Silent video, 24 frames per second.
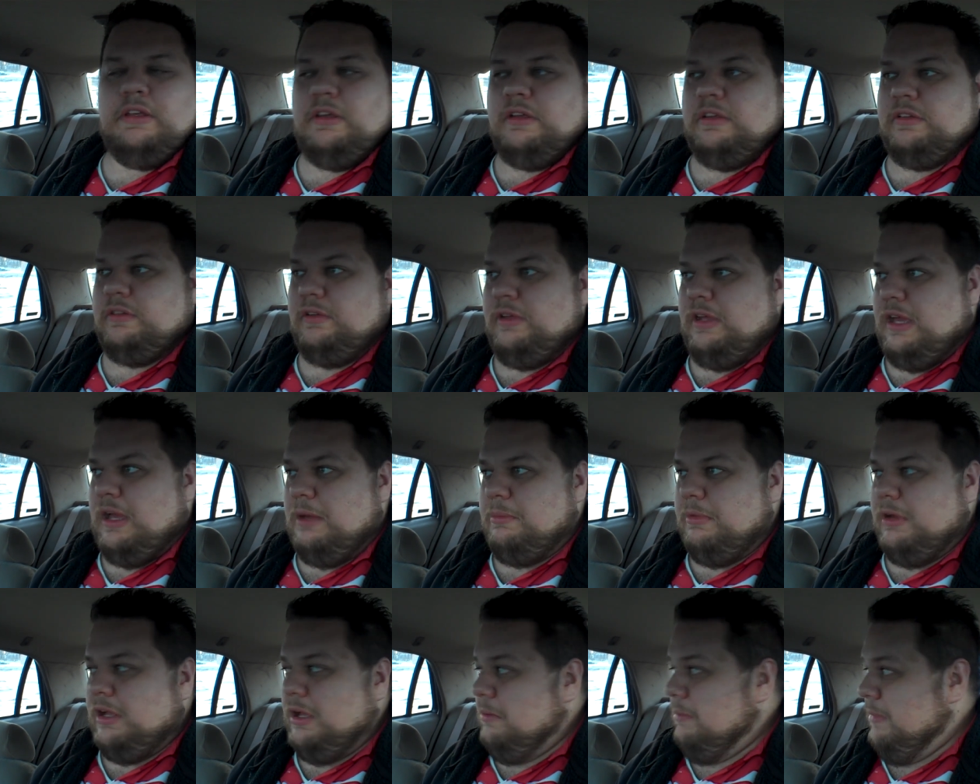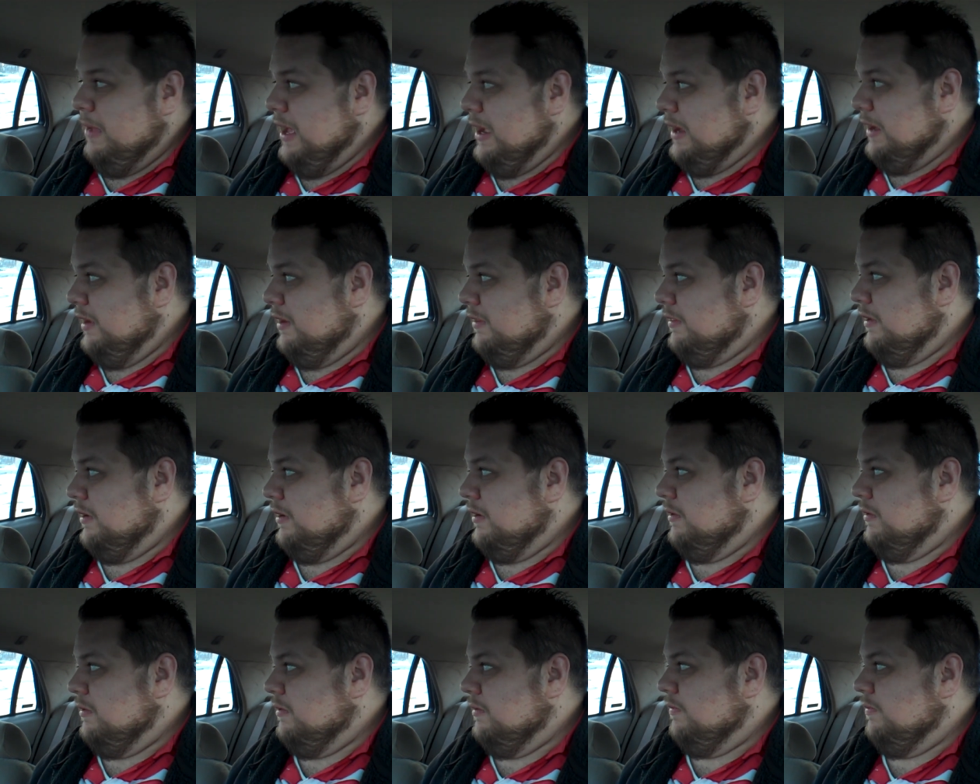So yeah, I'm gonna come back here
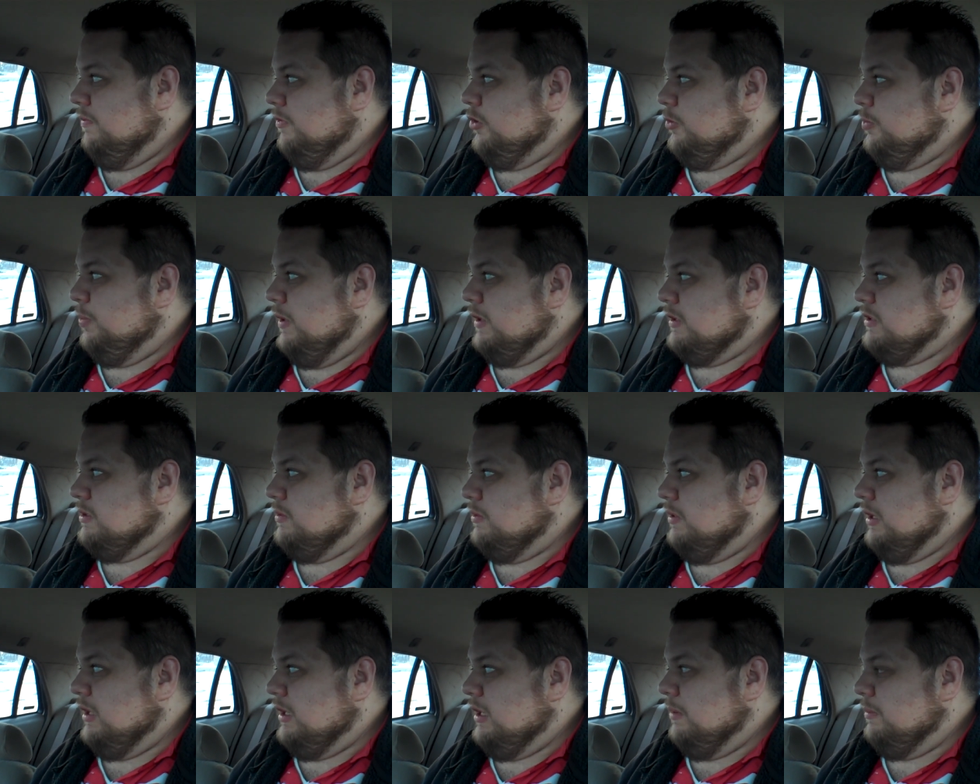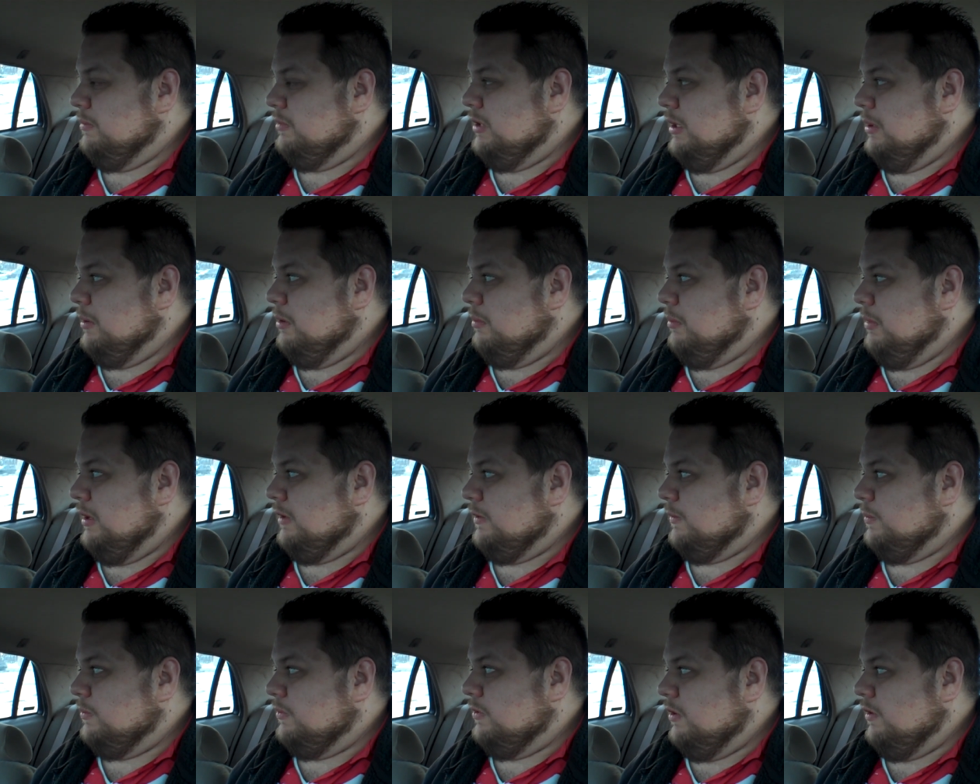though, especially when it comes time to make
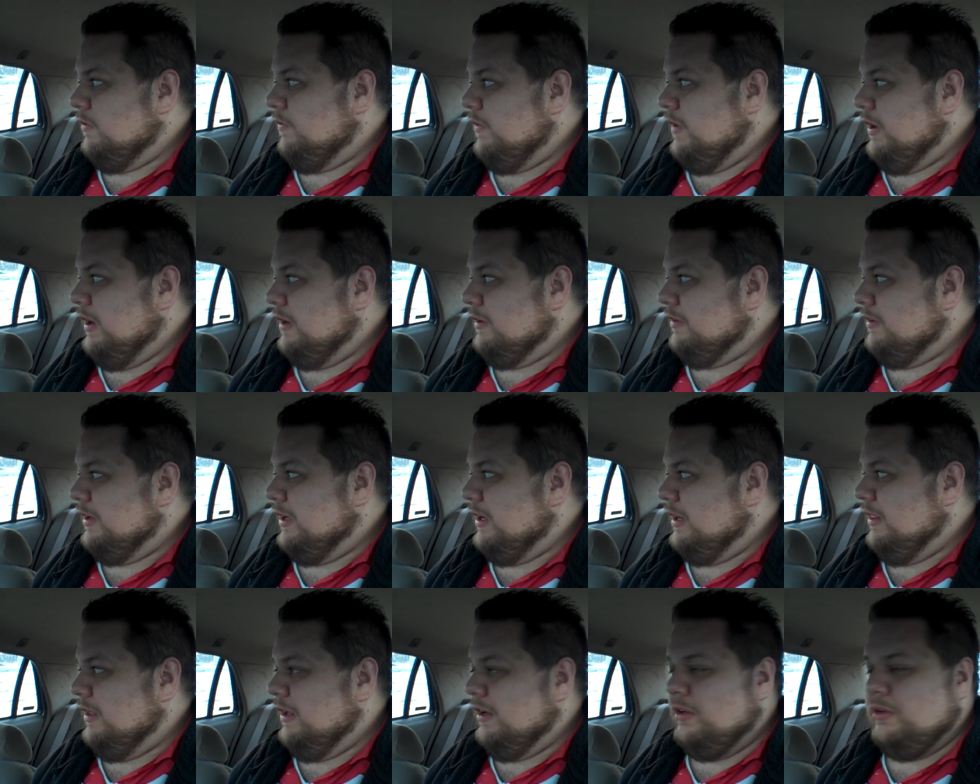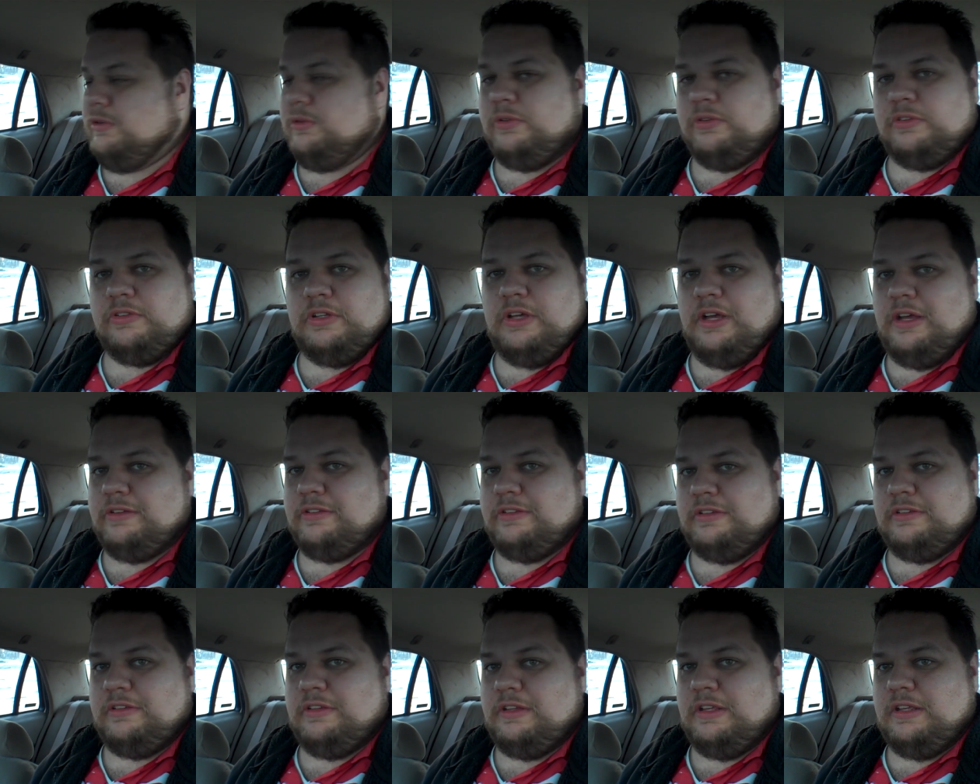some stir fry because I got a lot of cool
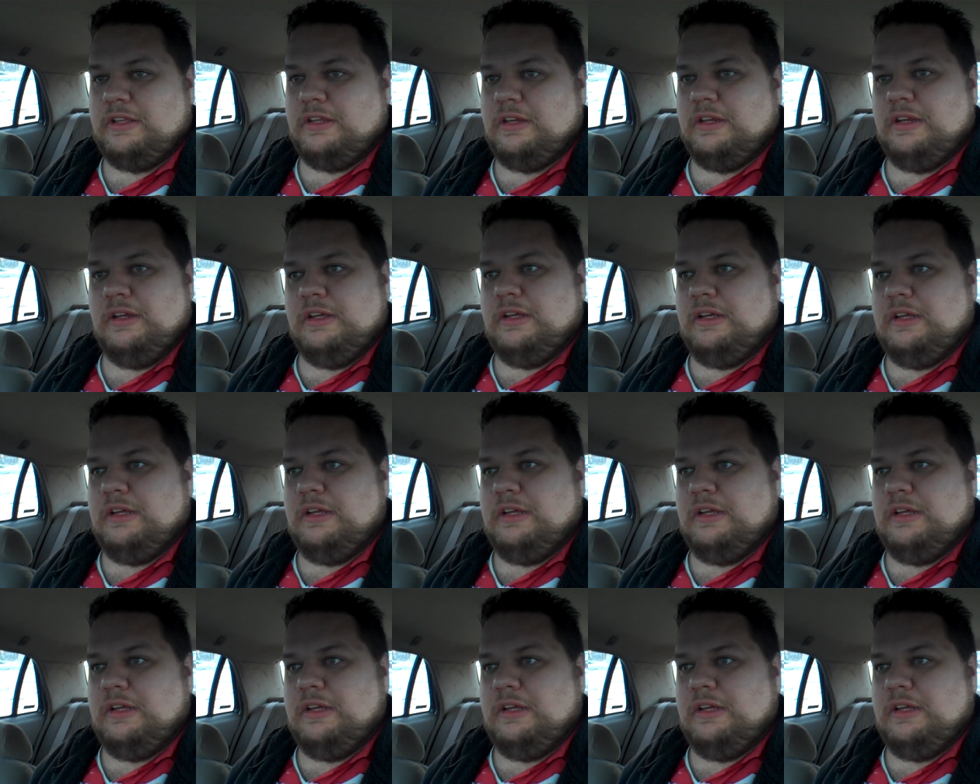sauces that